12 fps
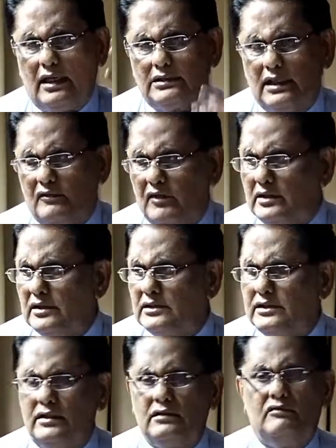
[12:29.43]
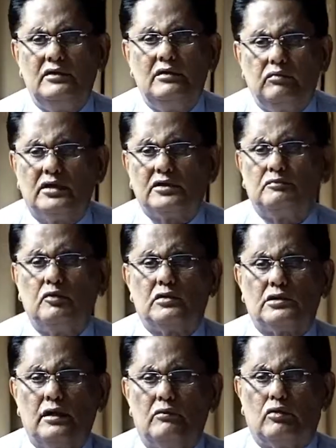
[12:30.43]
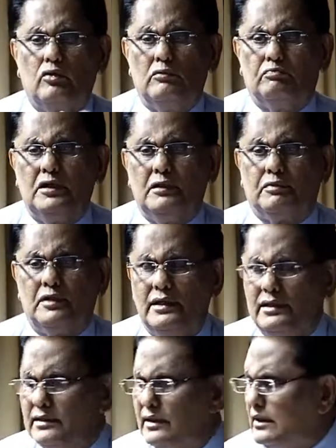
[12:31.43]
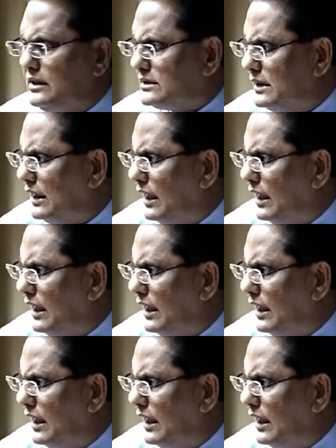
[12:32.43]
Jayavarman said we must put some good people in the list